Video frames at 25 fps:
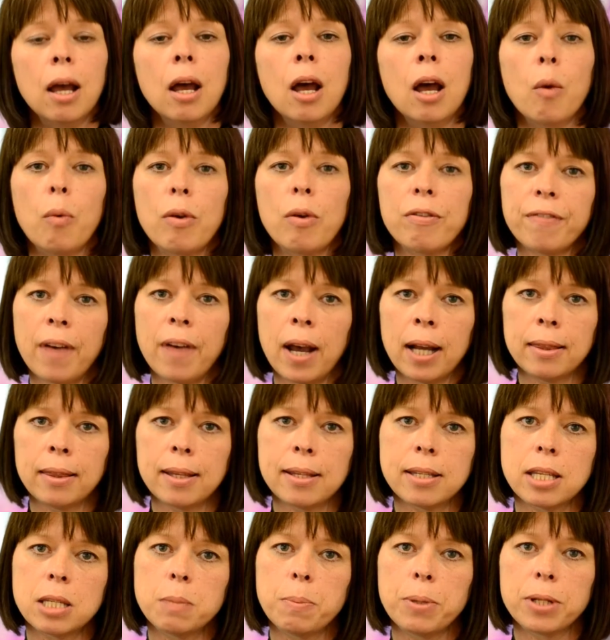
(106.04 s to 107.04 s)
We find this
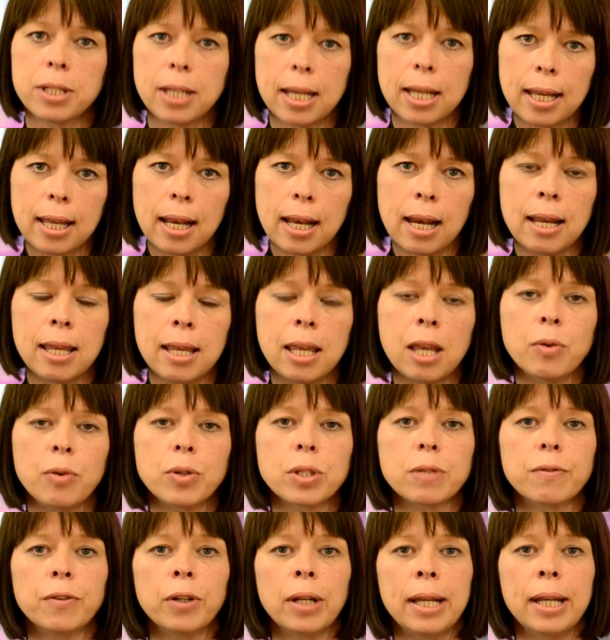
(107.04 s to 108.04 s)
is particularly
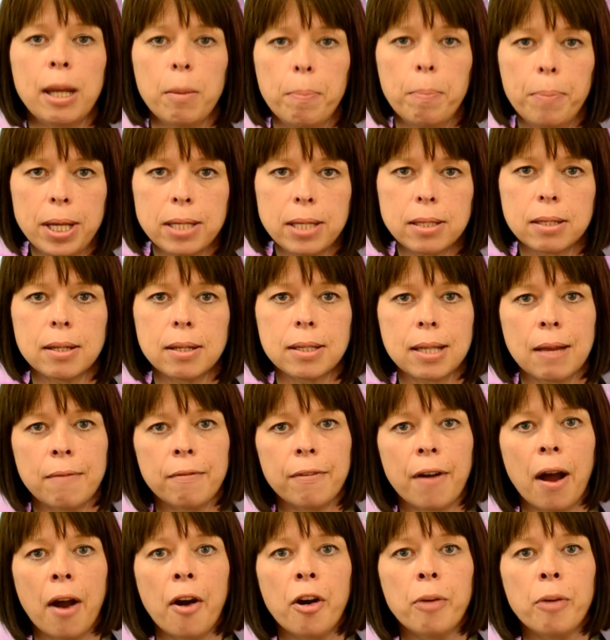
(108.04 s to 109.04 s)
useful in a business
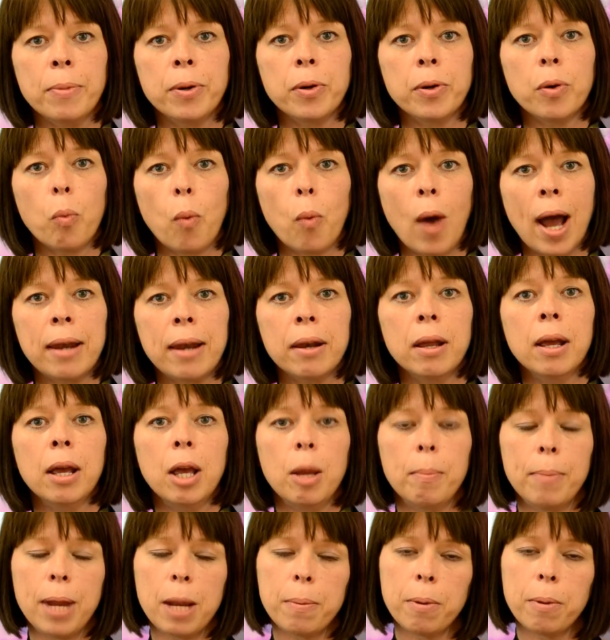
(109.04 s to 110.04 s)
environment when
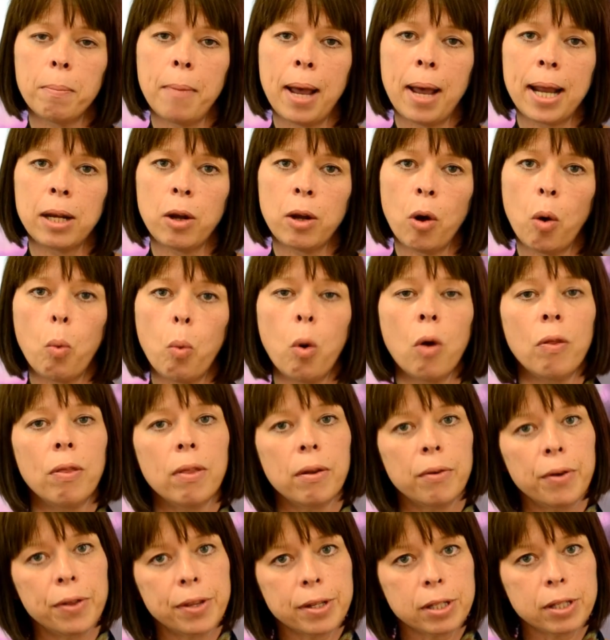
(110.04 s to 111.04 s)
people may not want
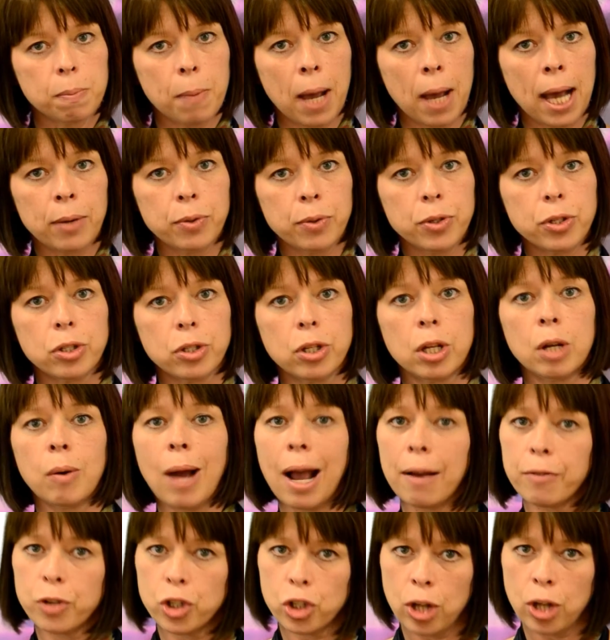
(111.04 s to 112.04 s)
their other spouse to
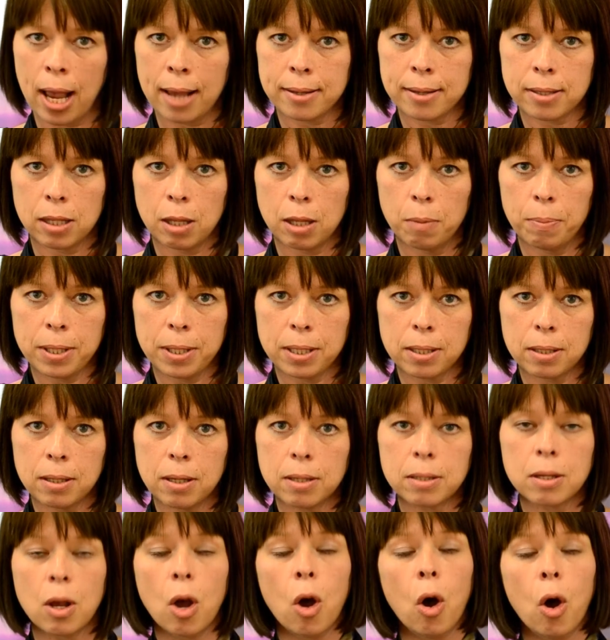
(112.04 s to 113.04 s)
have shares in the
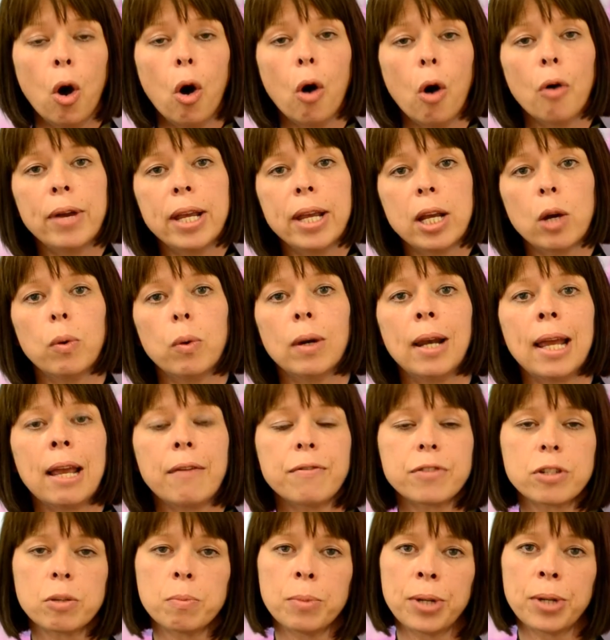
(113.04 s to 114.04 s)
business, or equally if
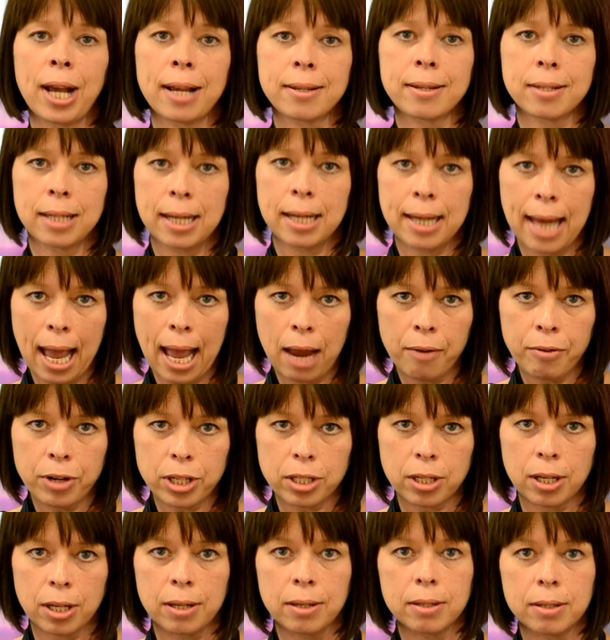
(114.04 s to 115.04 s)
someone has an
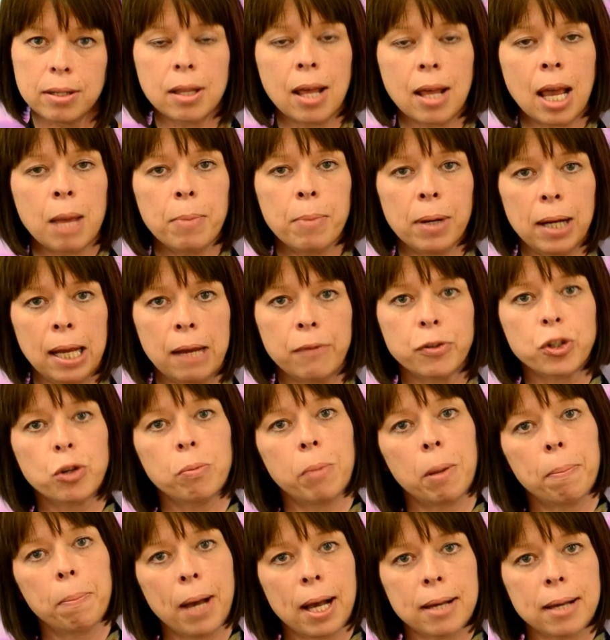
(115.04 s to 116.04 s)
inheritance that they believe should be
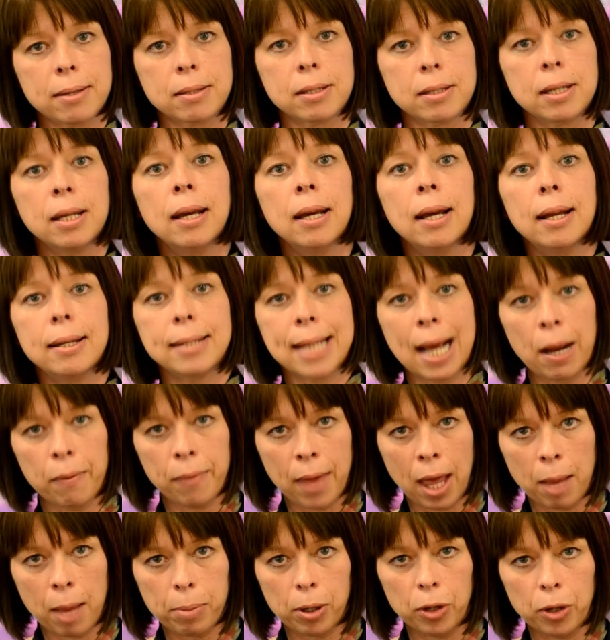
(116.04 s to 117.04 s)
passed down
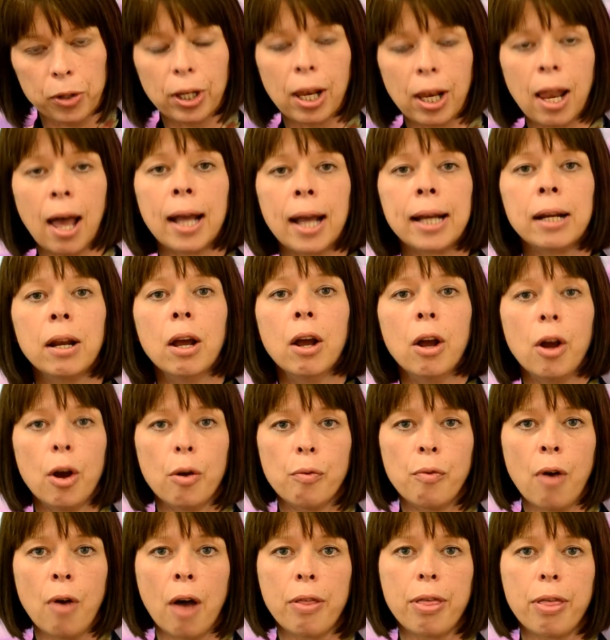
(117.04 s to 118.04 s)
their bloodline
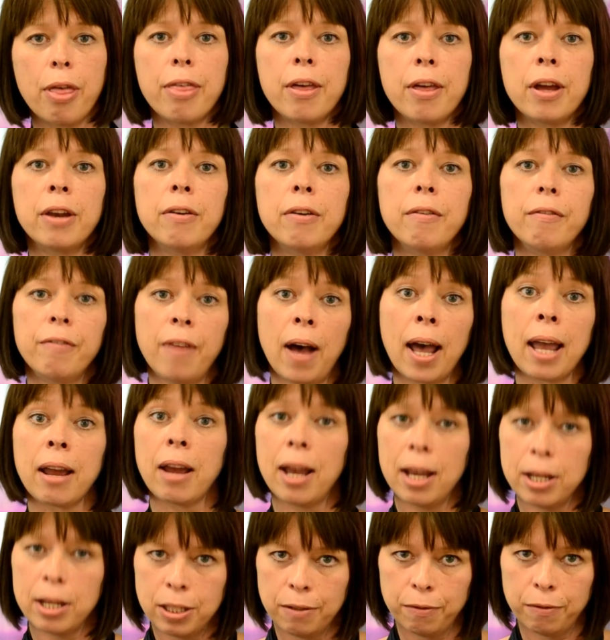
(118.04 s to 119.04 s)
rather than via
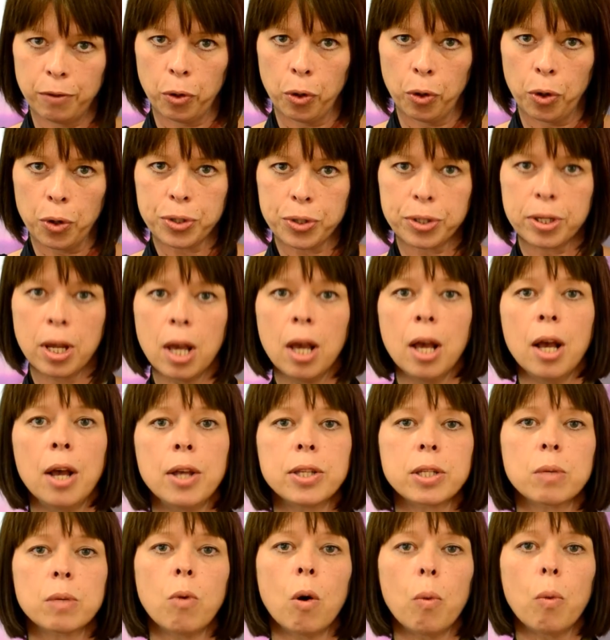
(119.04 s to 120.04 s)
a divorce.
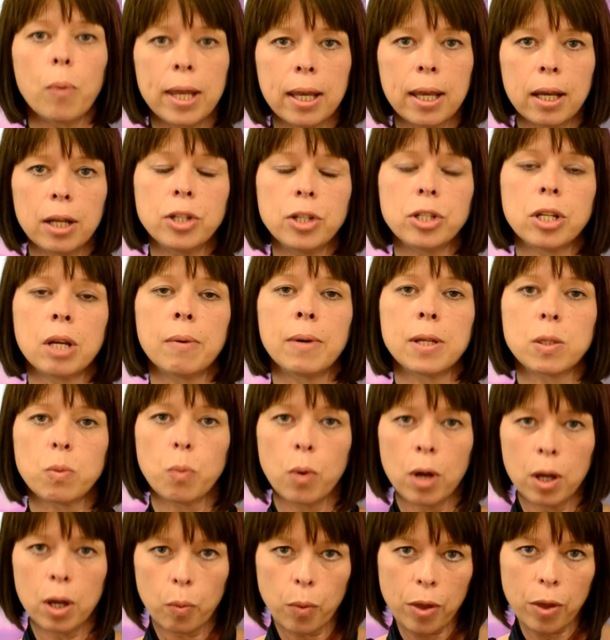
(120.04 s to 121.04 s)
So what we can do is
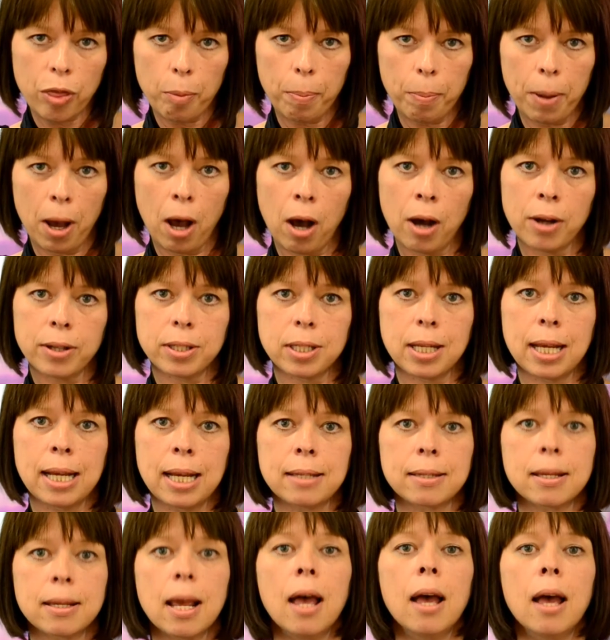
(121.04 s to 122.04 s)
work with the
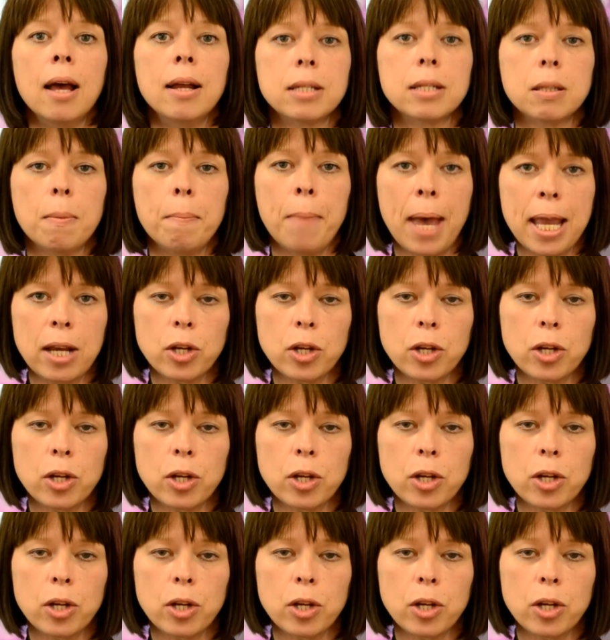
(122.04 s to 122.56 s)
parties to make